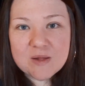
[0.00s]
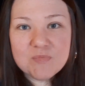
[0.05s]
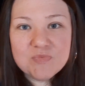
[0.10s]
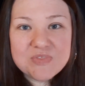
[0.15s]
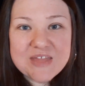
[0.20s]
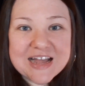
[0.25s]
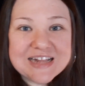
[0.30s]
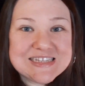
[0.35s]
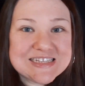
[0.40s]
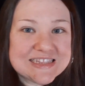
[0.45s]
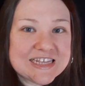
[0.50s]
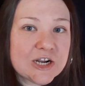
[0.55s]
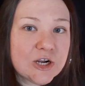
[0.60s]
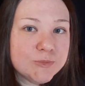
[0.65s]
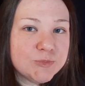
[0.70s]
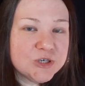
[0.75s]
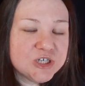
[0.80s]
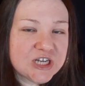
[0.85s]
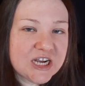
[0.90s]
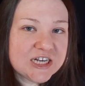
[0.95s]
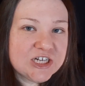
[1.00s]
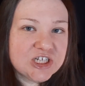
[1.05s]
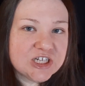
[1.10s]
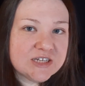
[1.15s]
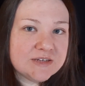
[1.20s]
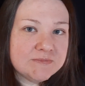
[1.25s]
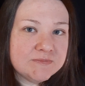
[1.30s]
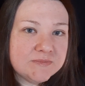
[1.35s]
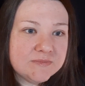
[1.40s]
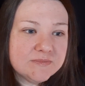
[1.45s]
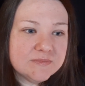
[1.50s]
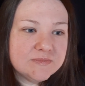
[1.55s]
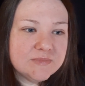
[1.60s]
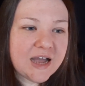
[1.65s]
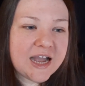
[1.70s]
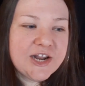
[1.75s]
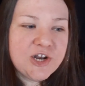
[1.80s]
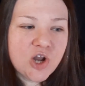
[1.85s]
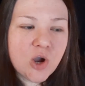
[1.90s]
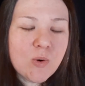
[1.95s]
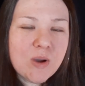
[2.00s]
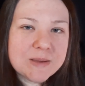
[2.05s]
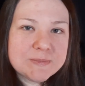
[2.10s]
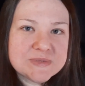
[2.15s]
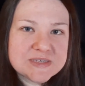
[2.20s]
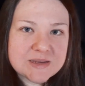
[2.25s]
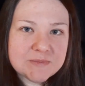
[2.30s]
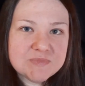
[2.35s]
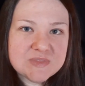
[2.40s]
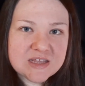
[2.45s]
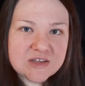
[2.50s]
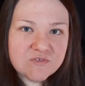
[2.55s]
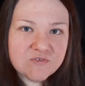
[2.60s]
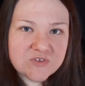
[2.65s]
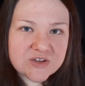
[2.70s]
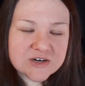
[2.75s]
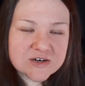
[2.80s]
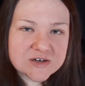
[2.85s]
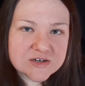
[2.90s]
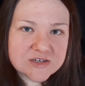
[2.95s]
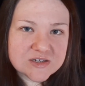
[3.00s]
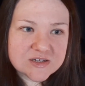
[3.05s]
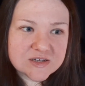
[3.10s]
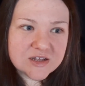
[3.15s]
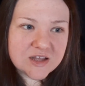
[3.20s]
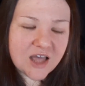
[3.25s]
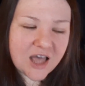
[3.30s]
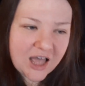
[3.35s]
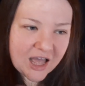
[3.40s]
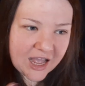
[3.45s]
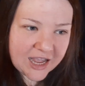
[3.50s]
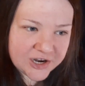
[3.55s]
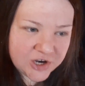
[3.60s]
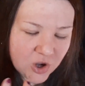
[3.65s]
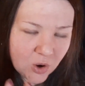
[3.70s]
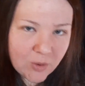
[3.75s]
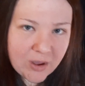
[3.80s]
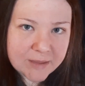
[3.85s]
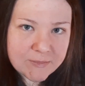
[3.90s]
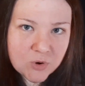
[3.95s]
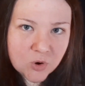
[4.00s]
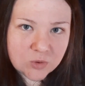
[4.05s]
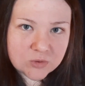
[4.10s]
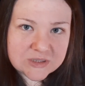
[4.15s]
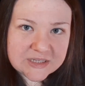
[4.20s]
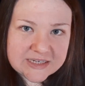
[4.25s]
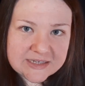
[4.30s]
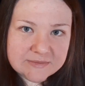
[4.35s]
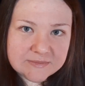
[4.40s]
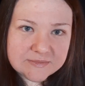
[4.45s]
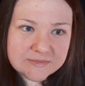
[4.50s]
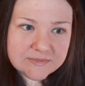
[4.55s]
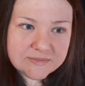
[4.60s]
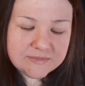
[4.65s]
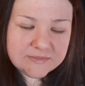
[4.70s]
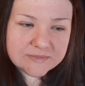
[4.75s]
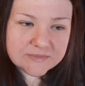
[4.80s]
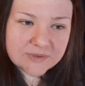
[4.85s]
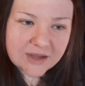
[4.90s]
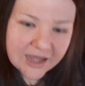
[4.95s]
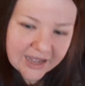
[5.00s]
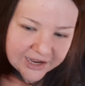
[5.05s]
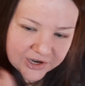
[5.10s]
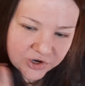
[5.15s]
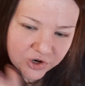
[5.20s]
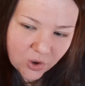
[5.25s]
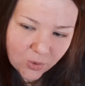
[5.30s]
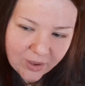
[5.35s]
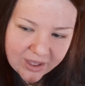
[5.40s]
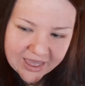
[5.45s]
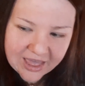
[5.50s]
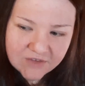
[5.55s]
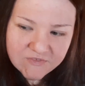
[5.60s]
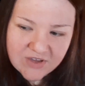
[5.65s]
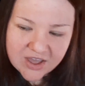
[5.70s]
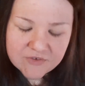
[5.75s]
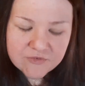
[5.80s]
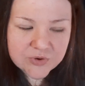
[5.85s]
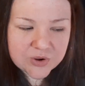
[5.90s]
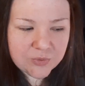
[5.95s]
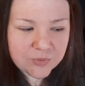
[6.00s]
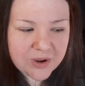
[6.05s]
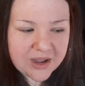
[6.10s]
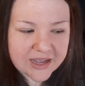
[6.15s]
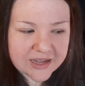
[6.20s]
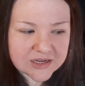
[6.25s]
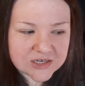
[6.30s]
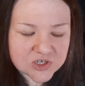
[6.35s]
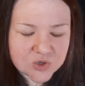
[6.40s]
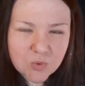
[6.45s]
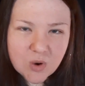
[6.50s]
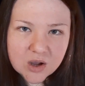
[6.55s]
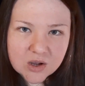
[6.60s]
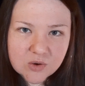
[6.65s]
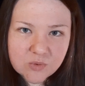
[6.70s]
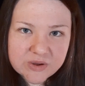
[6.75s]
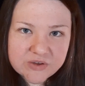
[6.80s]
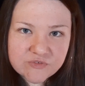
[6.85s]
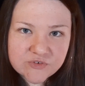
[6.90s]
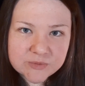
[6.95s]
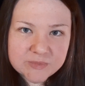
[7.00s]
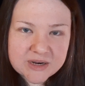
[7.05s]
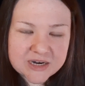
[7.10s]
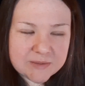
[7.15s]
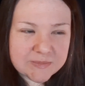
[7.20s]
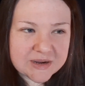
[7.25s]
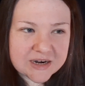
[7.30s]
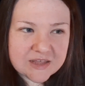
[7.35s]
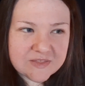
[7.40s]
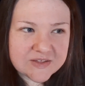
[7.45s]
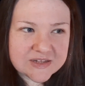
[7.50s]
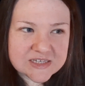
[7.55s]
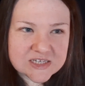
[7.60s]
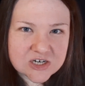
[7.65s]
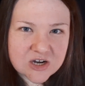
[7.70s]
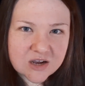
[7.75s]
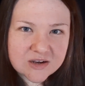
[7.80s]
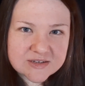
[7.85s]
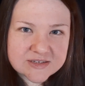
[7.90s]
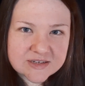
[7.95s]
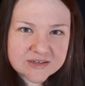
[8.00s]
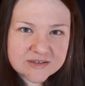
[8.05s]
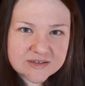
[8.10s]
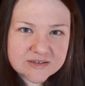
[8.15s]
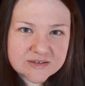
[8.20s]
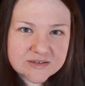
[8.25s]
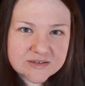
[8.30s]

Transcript: That's their projection. I know I'm something fierce. I know I'm holy. I know I have every right to walk away from anybody that's toxic.